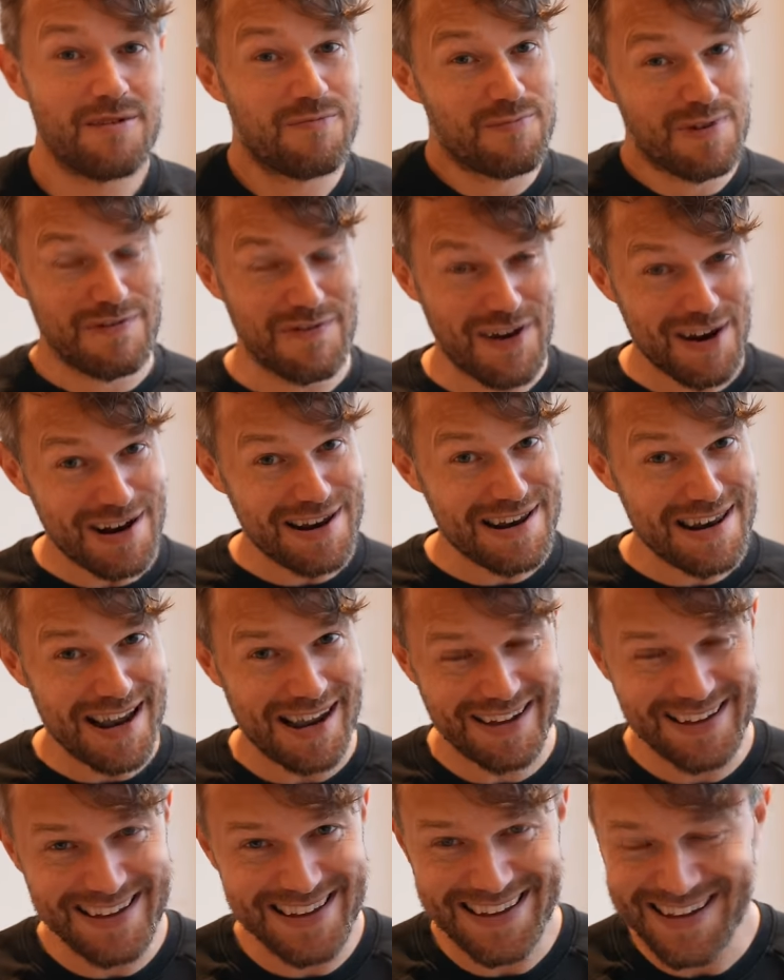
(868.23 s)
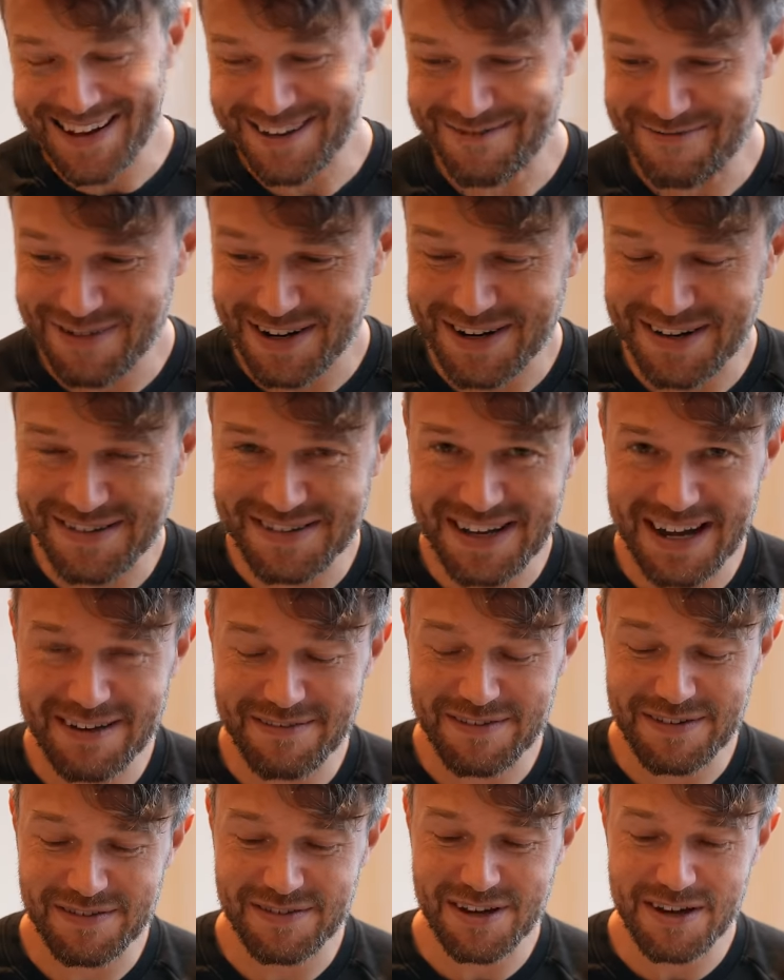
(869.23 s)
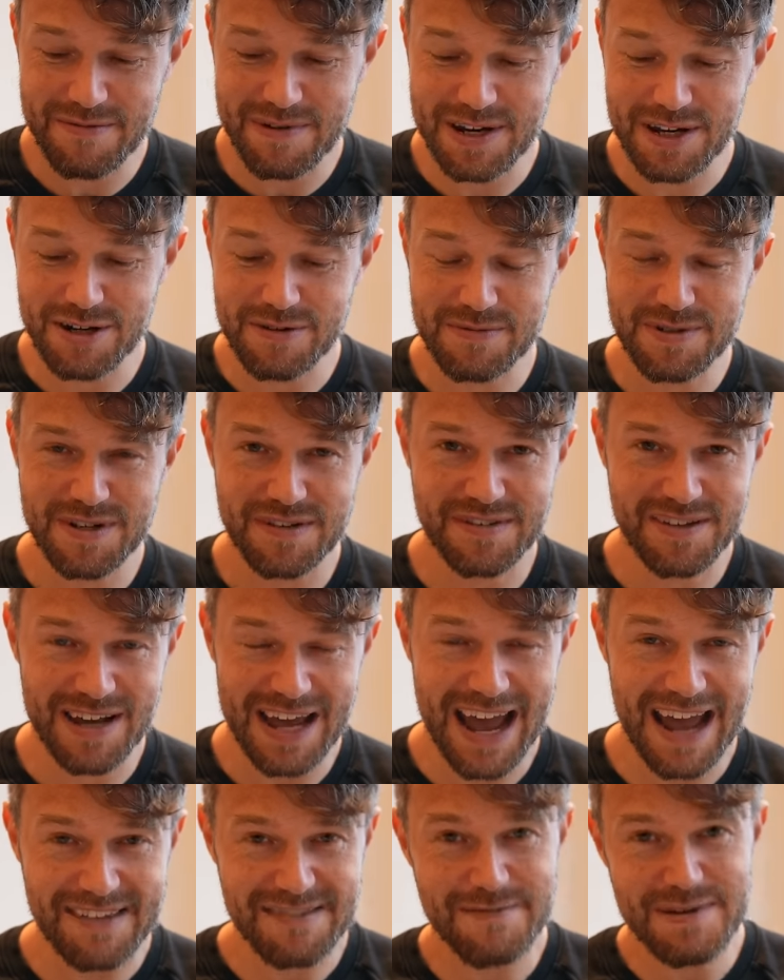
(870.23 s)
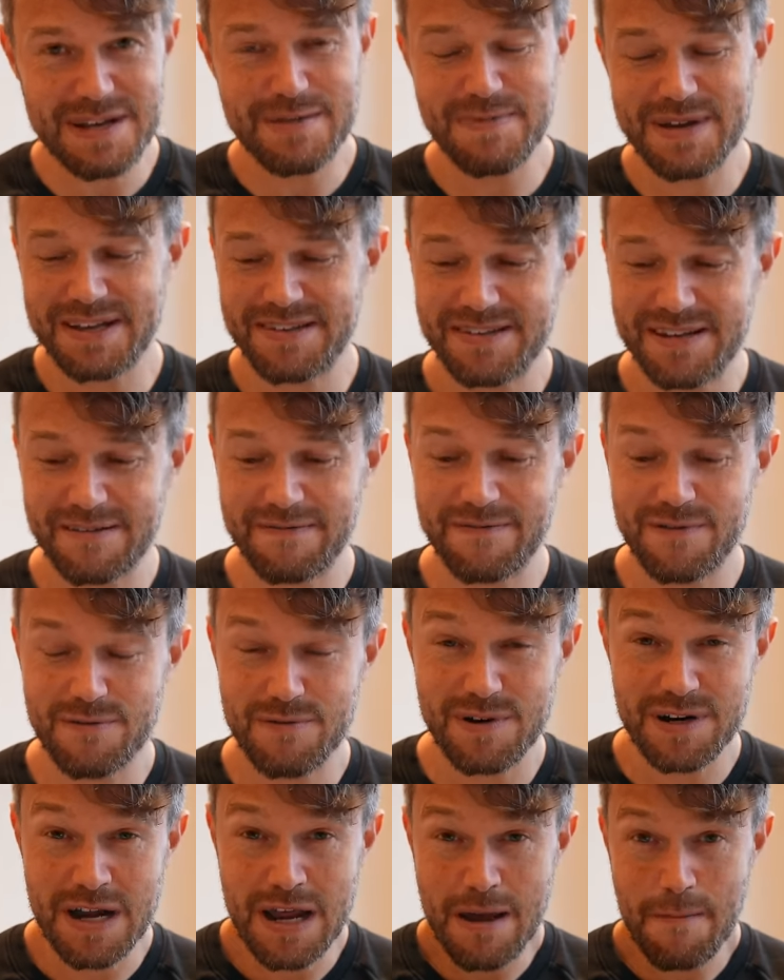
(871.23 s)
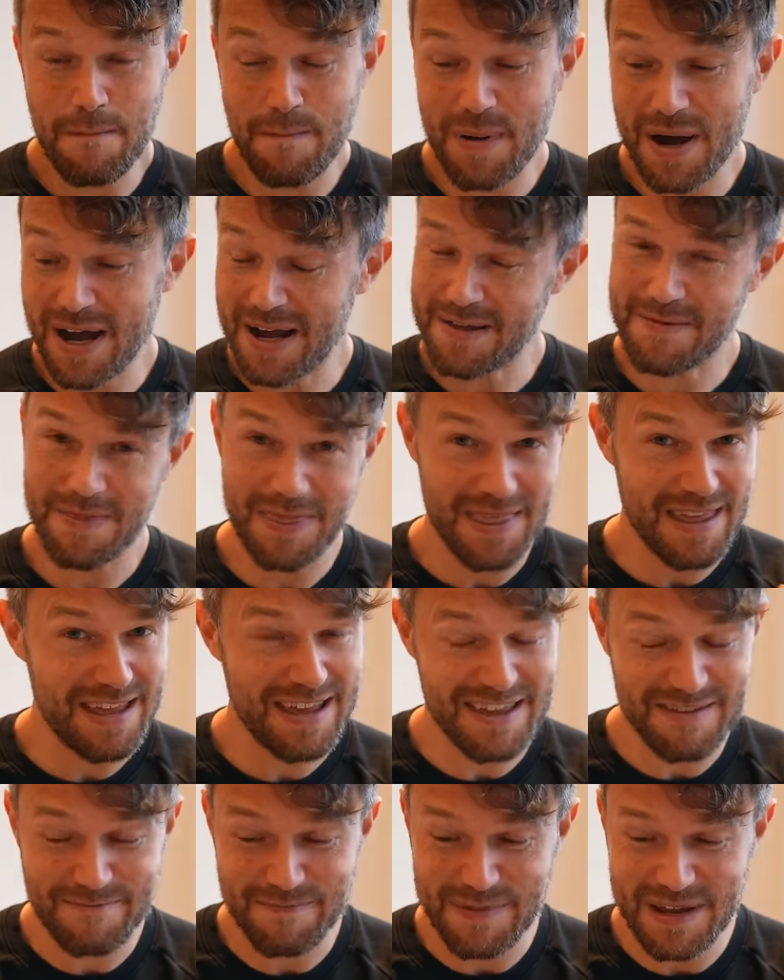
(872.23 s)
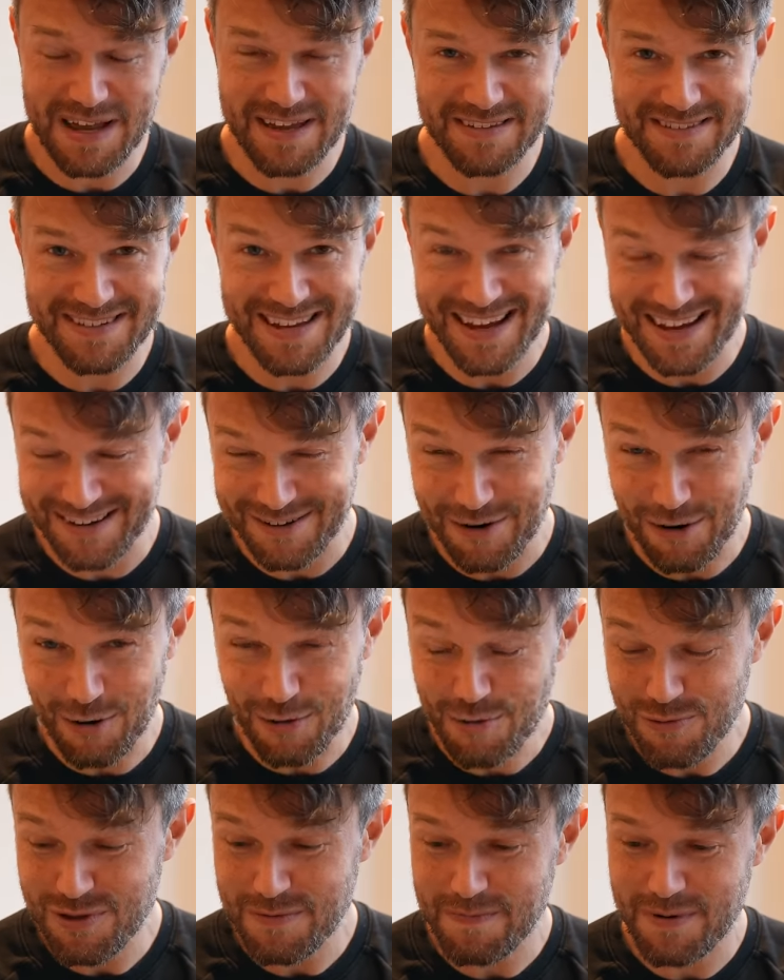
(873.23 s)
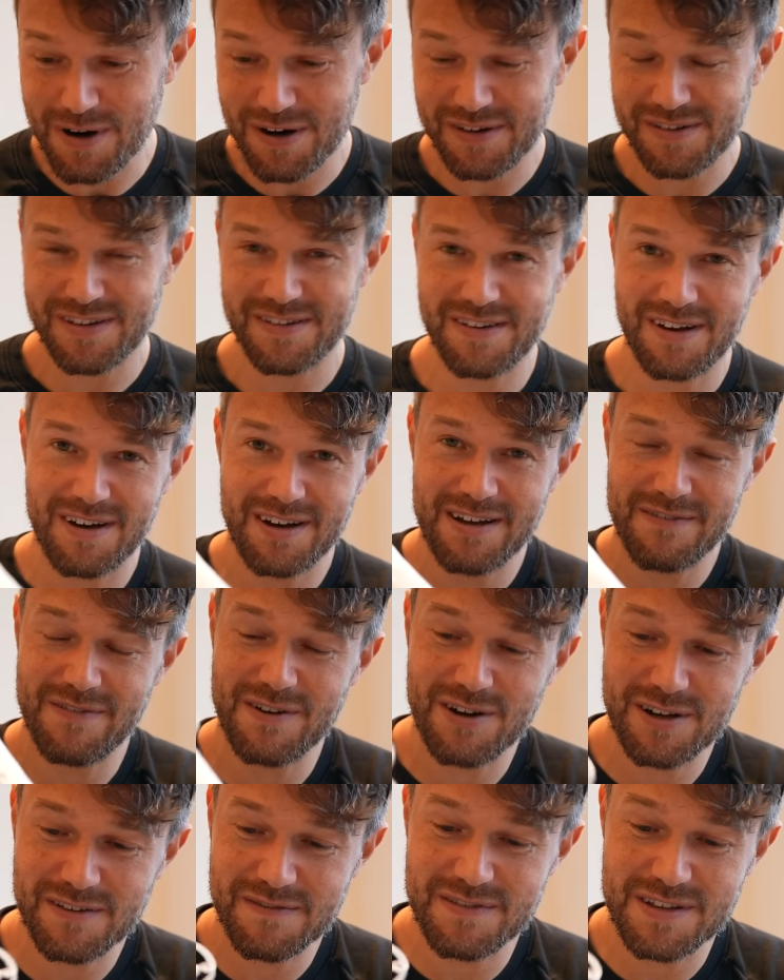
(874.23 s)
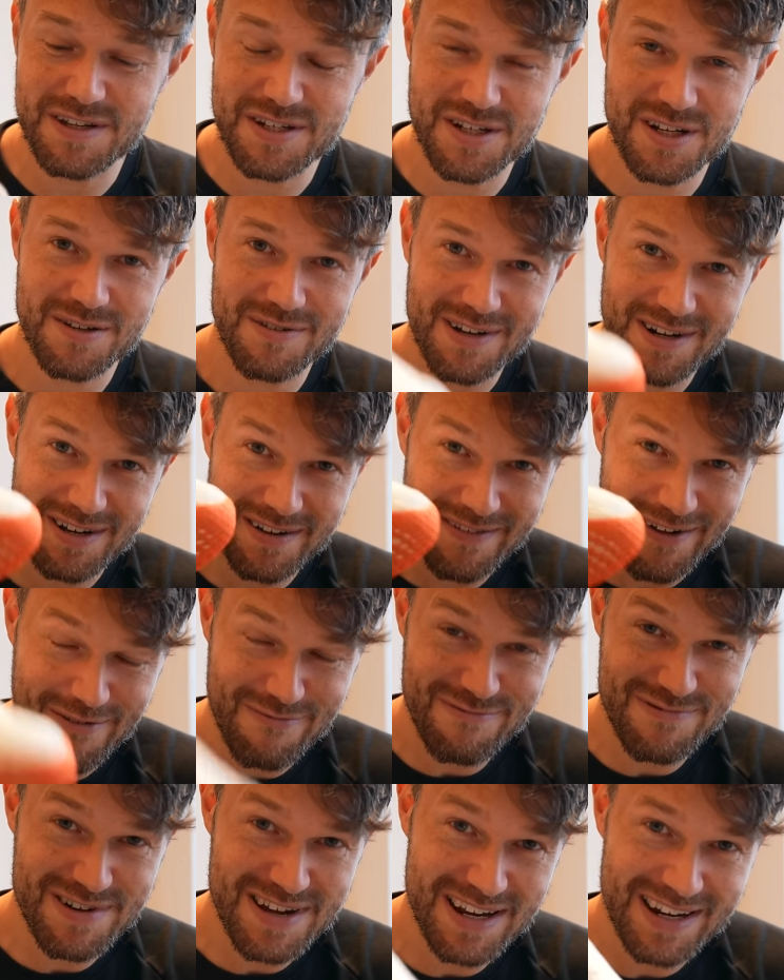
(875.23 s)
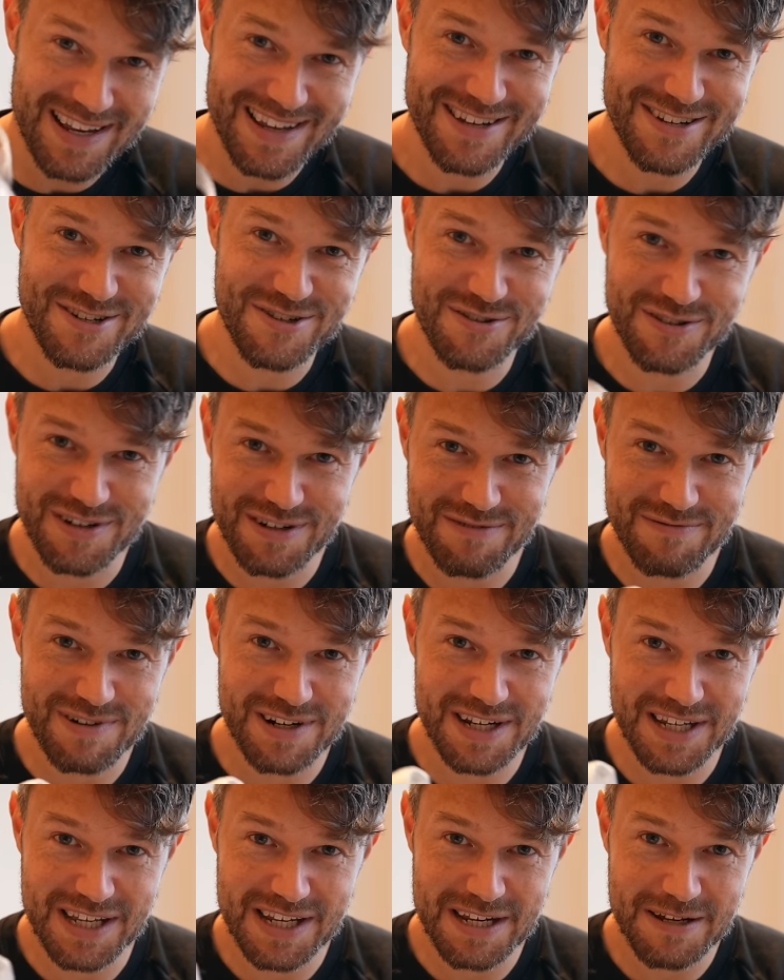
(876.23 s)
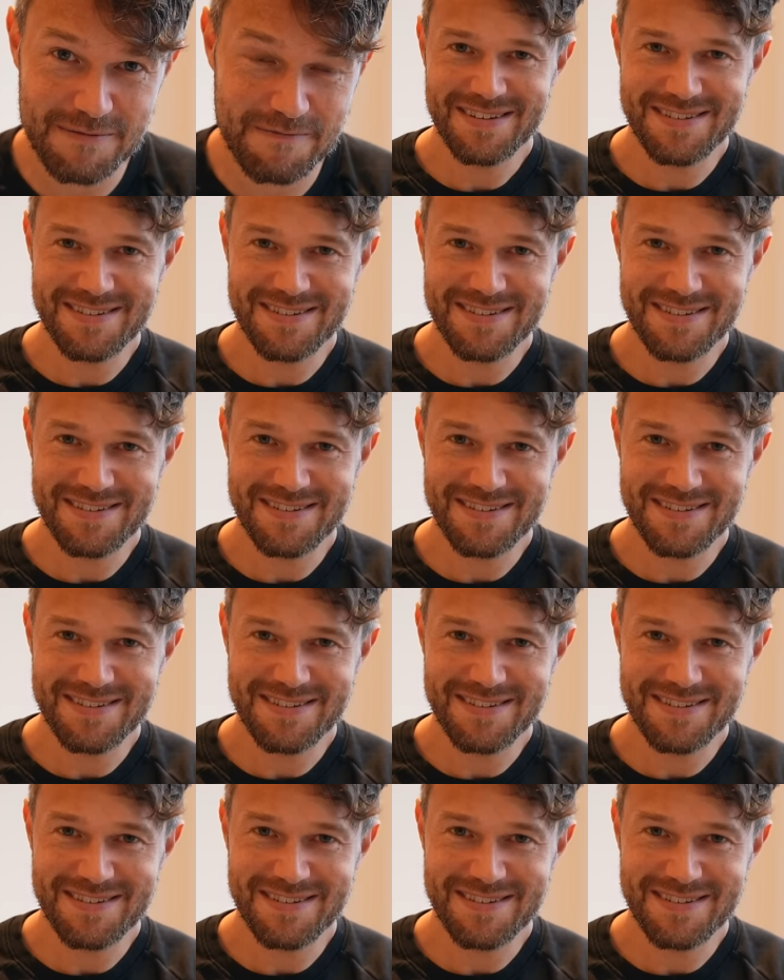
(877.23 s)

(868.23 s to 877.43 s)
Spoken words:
We're very lucky as runners to have so many options. So it hasn't been a big step forward, but It's ticked all the boxes I've asked for this shoe, and I've really enjoyed running in it.